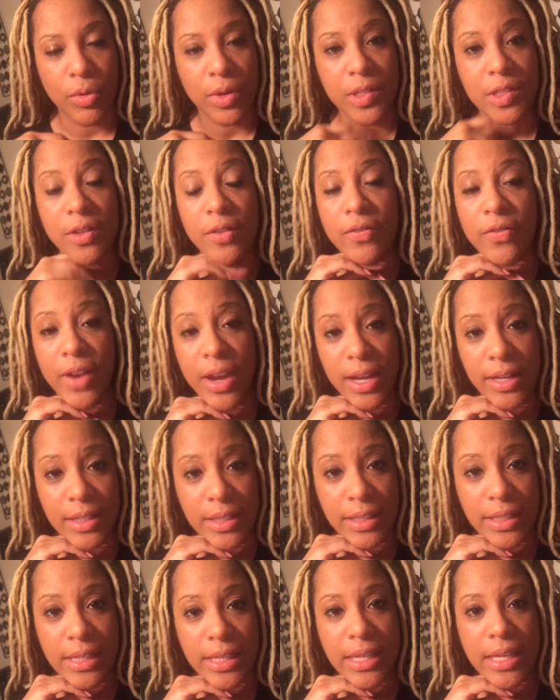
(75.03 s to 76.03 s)
So
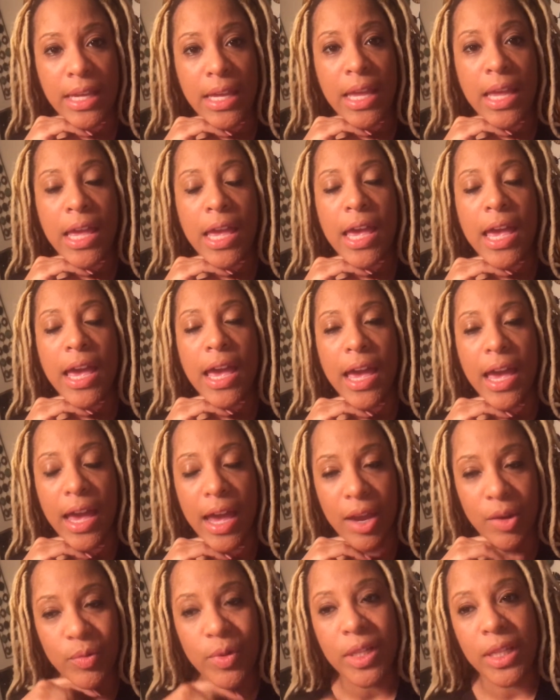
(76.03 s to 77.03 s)
finally,
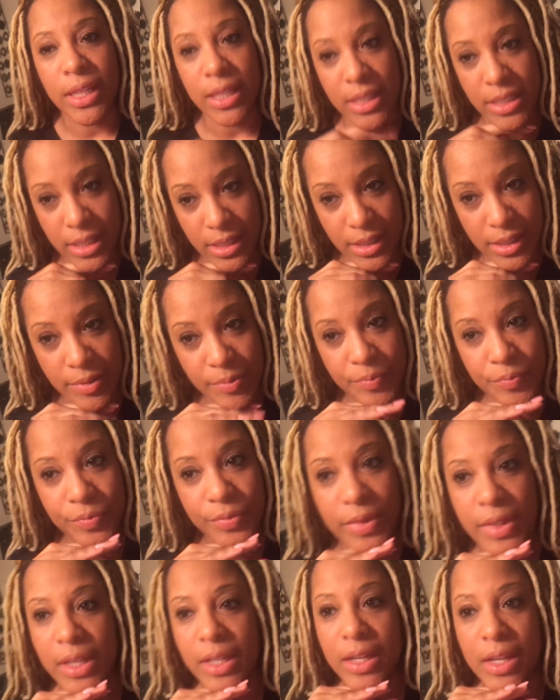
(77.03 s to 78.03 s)
I relented,
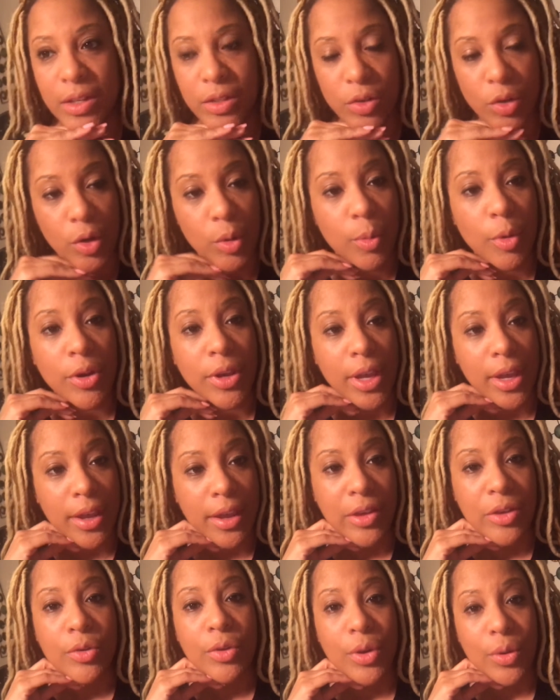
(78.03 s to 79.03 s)
and I told him,
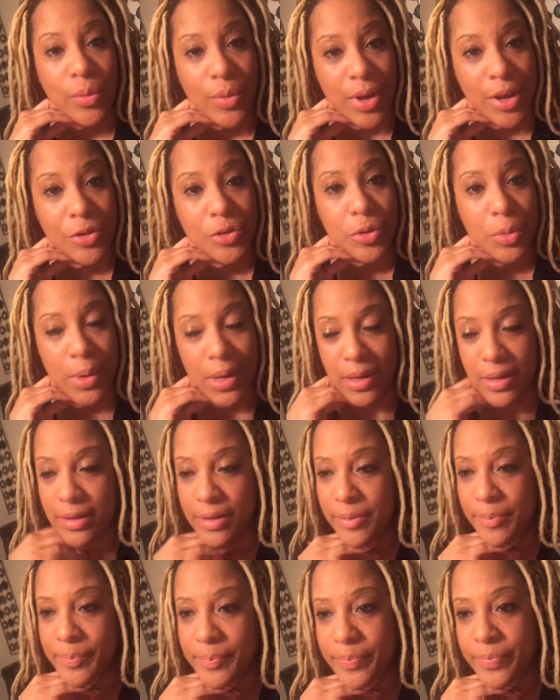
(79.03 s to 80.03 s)
okay, you can ride your
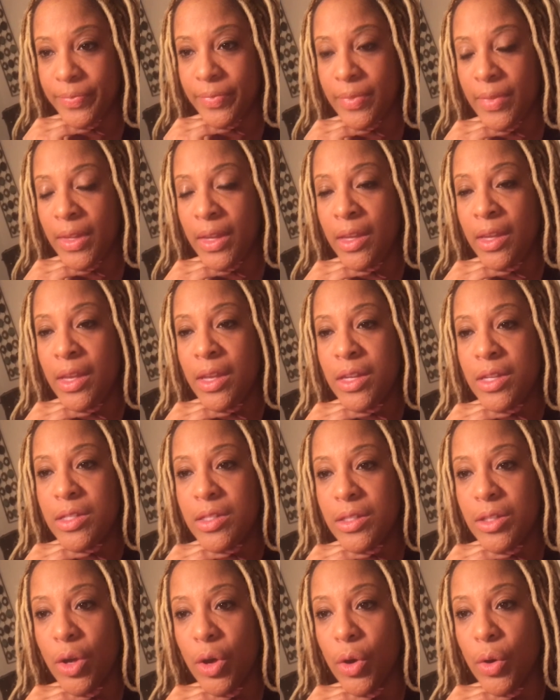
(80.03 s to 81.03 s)
bike.
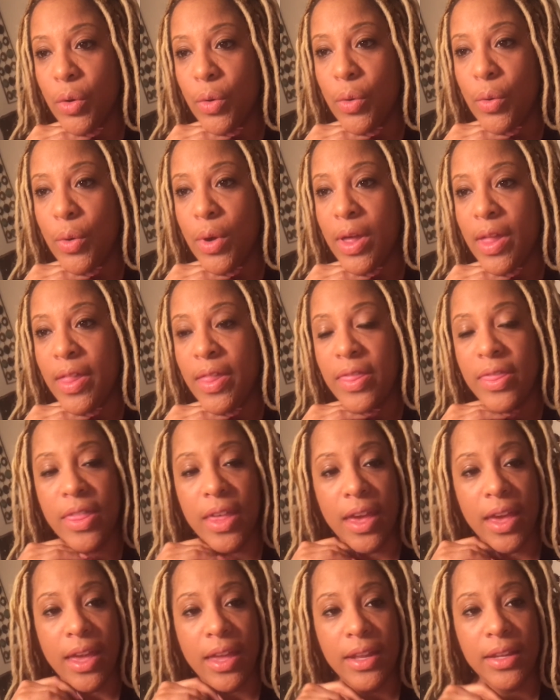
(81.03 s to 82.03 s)
So
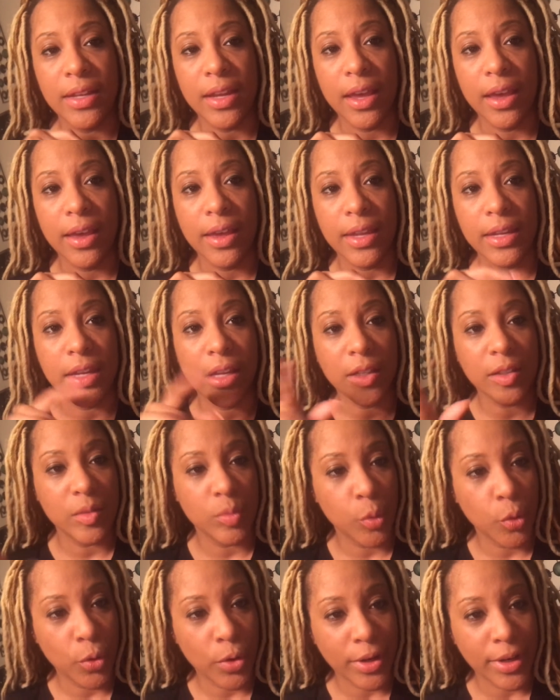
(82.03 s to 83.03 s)
that next
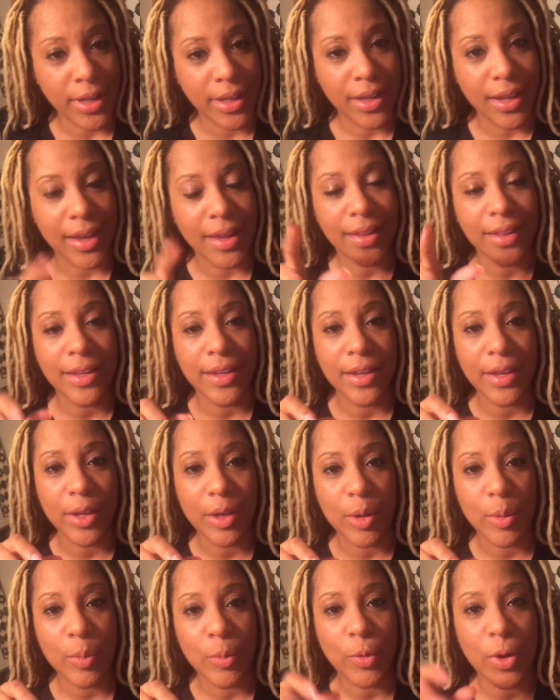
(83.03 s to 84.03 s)
morning, I let
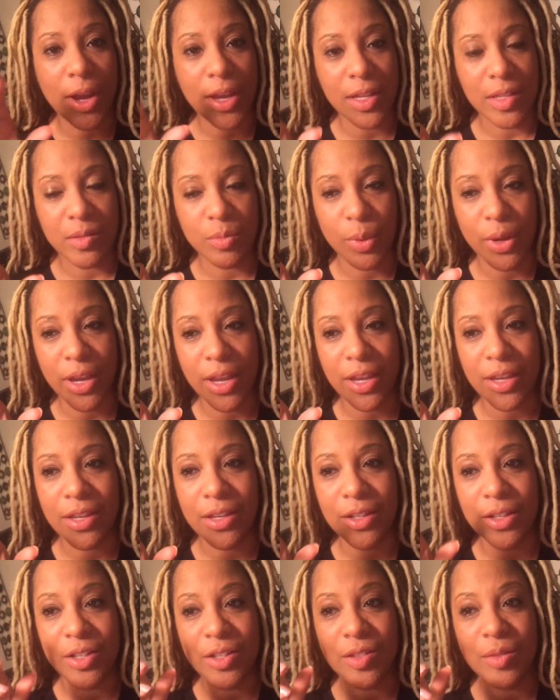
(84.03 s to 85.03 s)
him ride his bike,
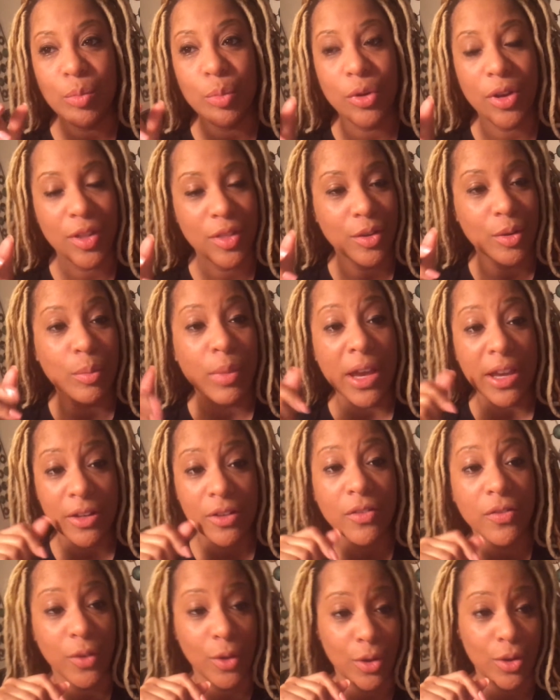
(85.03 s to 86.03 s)
and his brother, by
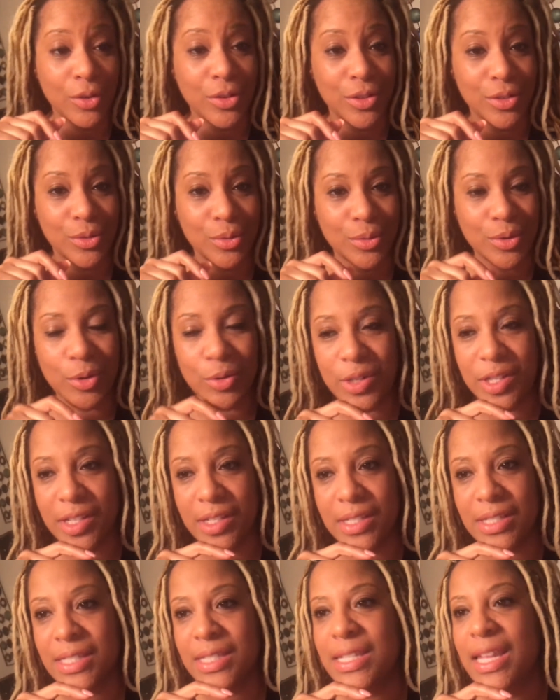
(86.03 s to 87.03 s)
default, rode
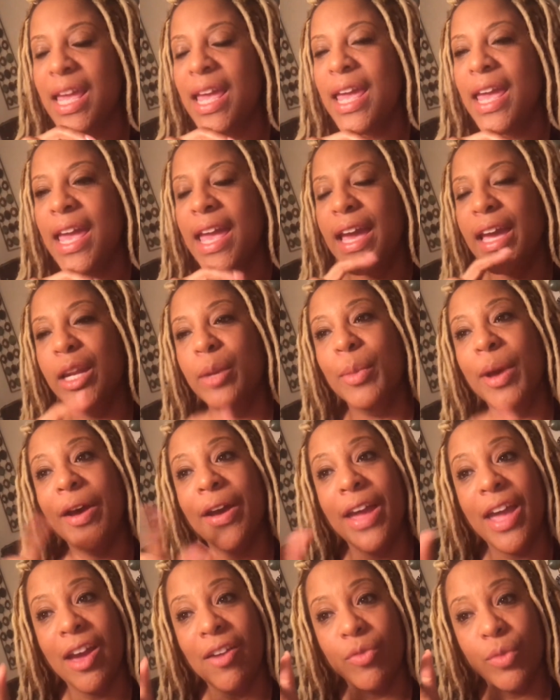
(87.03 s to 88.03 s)
his. And
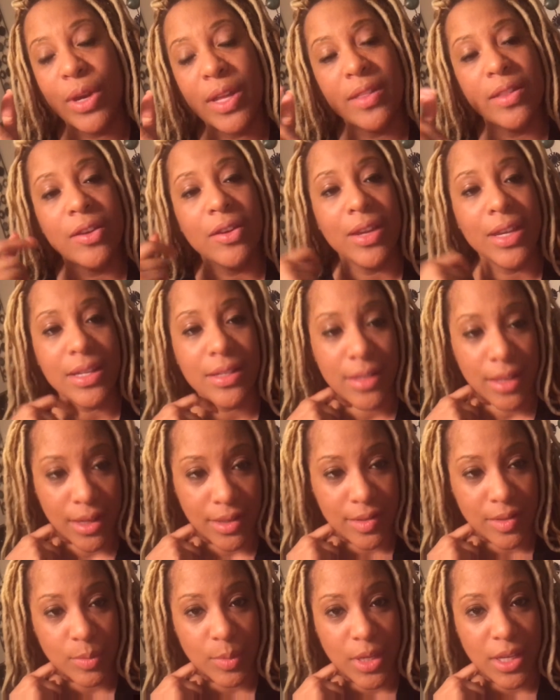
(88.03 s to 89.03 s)
about halfway there, he
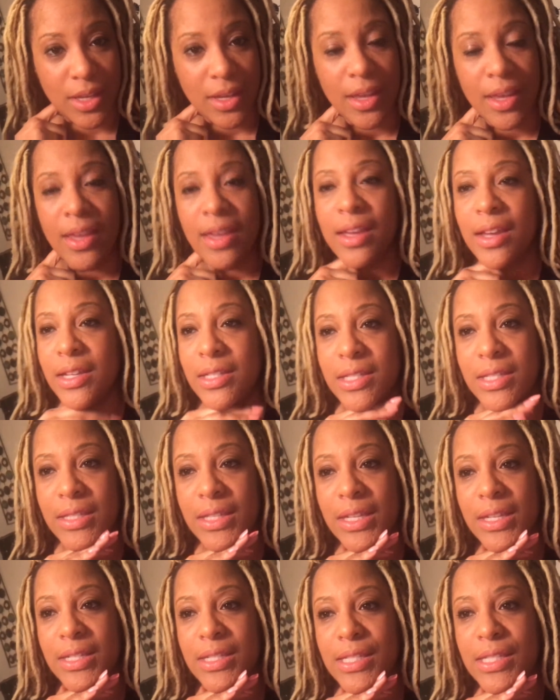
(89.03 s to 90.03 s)
texts me and
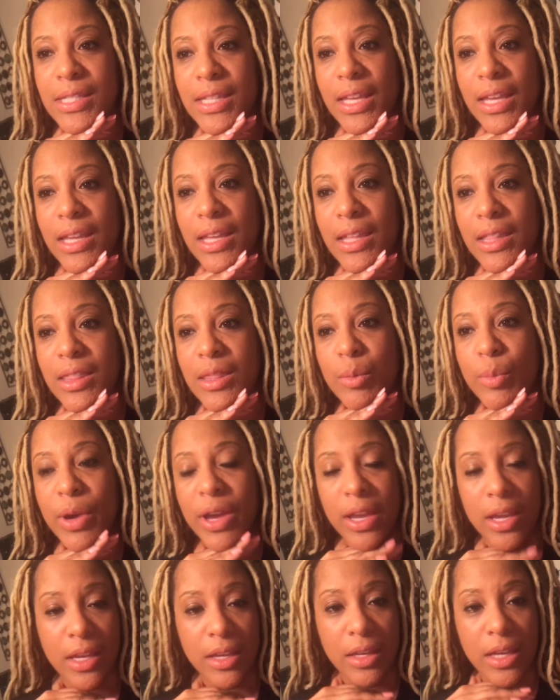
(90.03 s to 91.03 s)
says that the
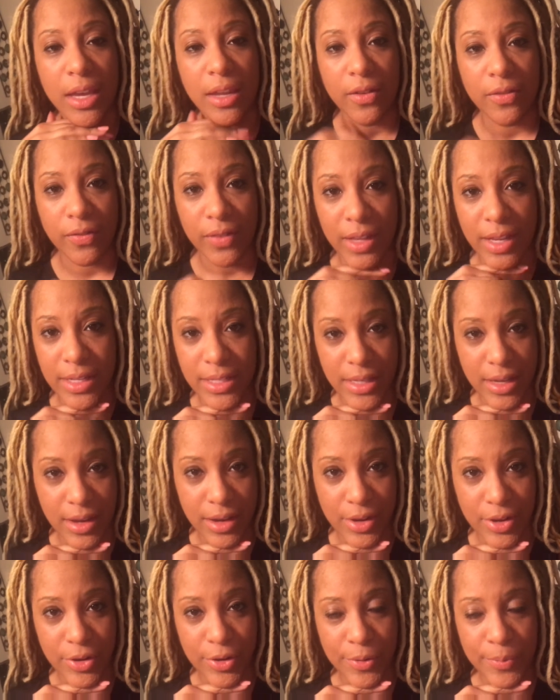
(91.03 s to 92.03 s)
bike got a flat
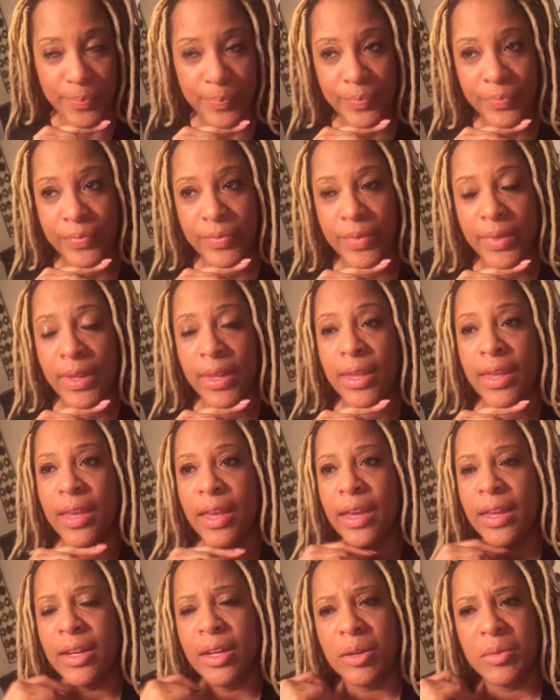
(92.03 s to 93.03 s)
tire.
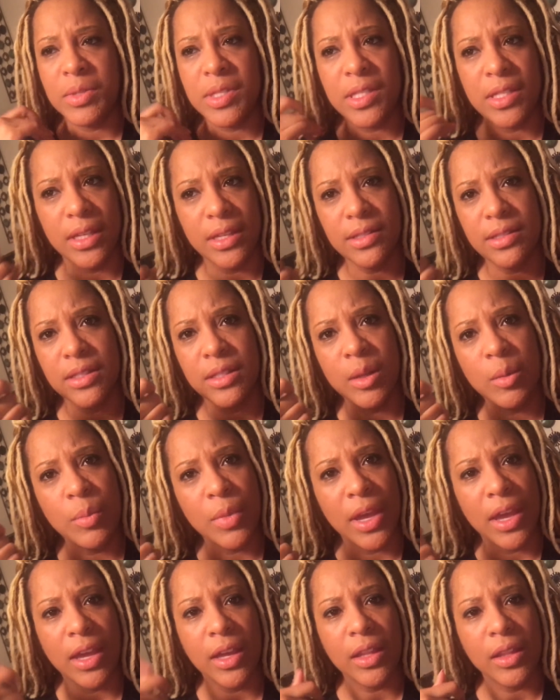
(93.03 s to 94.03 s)
And I was texting him
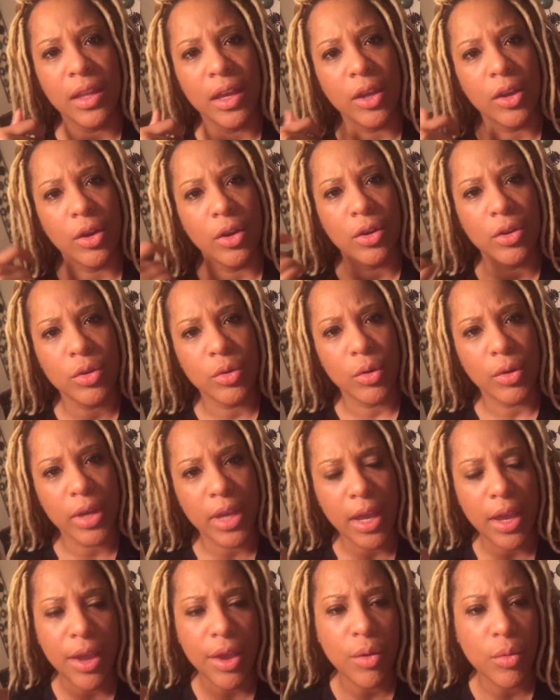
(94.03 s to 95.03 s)
back, like, are you
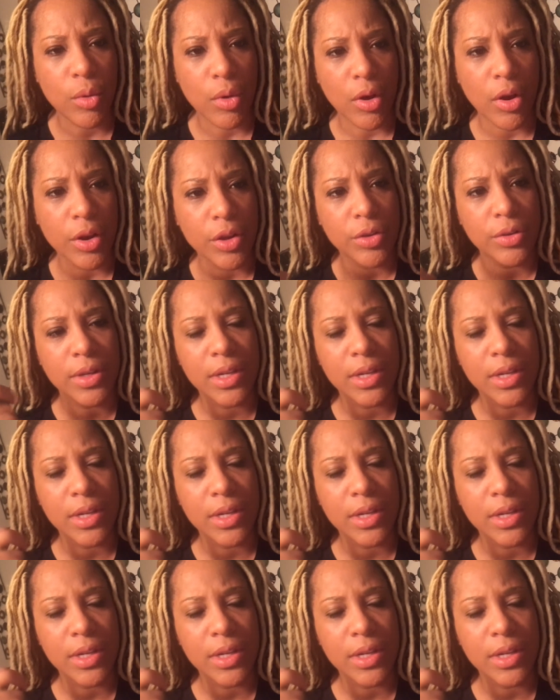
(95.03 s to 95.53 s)
okay? Where are you?